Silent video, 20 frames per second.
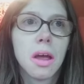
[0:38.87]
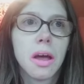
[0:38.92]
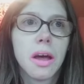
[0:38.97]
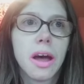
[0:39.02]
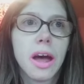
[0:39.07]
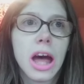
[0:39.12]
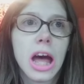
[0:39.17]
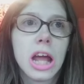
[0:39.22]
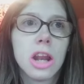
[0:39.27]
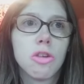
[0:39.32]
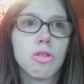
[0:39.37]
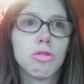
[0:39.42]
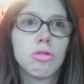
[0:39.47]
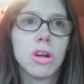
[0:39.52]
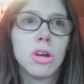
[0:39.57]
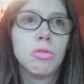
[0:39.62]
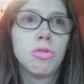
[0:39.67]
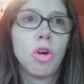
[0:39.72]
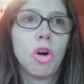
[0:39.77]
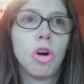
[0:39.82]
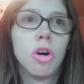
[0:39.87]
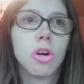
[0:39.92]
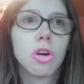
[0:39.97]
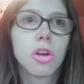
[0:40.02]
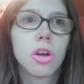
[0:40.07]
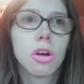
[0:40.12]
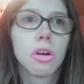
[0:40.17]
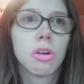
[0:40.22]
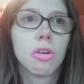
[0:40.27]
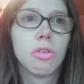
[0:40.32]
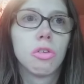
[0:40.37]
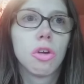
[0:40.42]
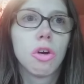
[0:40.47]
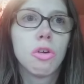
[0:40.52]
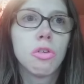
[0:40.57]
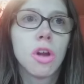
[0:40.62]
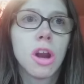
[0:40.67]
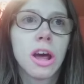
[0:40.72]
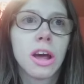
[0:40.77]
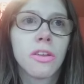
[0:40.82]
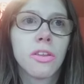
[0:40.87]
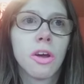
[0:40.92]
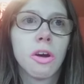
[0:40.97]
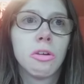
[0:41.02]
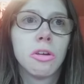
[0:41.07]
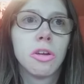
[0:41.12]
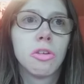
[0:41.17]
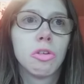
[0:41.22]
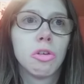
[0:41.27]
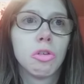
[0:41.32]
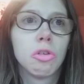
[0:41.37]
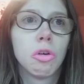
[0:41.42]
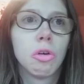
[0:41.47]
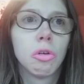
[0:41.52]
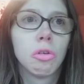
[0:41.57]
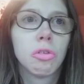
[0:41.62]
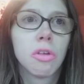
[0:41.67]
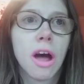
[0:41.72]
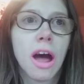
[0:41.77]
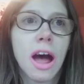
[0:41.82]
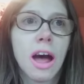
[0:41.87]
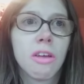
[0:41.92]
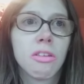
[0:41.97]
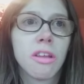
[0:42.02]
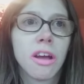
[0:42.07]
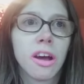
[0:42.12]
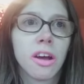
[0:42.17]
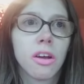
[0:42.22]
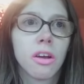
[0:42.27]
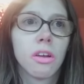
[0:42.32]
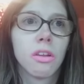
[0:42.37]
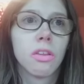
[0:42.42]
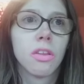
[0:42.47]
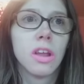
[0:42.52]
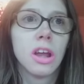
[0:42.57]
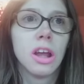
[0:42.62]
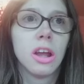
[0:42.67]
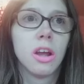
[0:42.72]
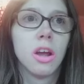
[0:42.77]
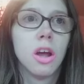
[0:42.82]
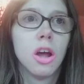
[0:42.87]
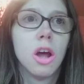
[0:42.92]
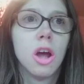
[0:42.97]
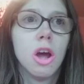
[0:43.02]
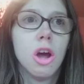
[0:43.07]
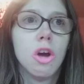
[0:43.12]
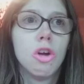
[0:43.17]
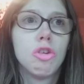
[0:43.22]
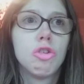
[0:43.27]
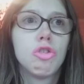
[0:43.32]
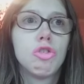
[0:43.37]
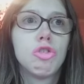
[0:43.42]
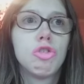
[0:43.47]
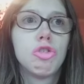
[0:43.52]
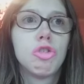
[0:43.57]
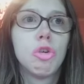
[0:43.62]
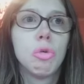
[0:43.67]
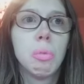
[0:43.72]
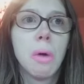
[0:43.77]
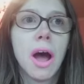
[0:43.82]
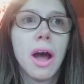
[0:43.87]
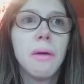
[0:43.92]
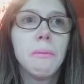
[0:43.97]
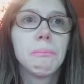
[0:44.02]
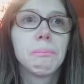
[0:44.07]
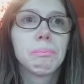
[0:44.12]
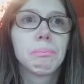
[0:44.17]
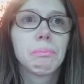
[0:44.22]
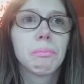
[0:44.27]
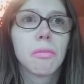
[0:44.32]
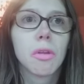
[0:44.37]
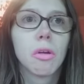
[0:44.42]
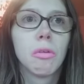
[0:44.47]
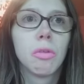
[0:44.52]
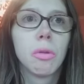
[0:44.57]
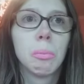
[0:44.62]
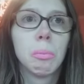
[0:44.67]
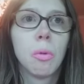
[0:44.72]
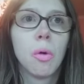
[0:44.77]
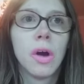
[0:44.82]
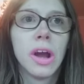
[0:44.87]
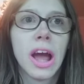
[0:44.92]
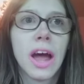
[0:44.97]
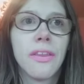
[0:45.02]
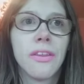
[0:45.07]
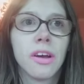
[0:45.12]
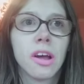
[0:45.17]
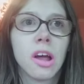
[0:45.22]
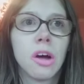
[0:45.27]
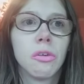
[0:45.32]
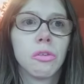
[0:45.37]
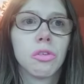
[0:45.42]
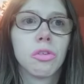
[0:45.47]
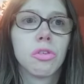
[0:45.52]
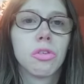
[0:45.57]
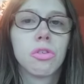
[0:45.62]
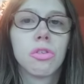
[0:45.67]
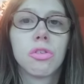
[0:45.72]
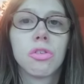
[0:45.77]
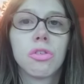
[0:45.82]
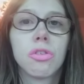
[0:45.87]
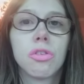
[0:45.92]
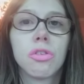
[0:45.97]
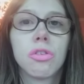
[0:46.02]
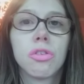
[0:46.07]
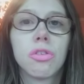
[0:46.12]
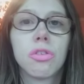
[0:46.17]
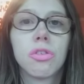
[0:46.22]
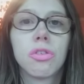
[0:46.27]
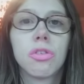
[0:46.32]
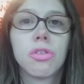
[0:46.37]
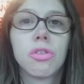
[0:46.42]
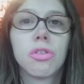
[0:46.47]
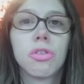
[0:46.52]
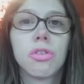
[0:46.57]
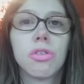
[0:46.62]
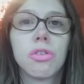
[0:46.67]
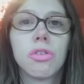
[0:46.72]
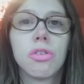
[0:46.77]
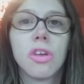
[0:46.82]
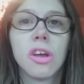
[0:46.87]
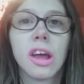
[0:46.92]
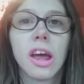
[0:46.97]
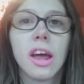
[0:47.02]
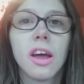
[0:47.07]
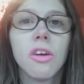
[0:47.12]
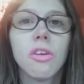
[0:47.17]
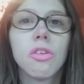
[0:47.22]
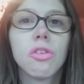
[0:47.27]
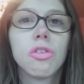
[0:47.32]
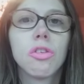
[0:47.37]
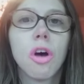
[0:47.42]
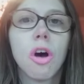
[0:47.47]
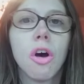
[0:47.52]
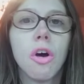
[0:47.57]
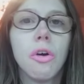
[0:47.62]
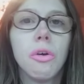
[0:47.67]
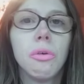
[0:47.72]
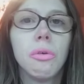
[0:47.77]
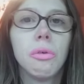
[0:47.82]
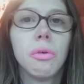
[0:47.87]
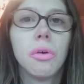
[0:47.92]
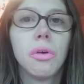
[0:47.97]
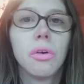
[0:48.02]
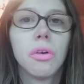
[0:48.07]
and rock because those are like the only two songs that has like the duet of the boy and the girl singing so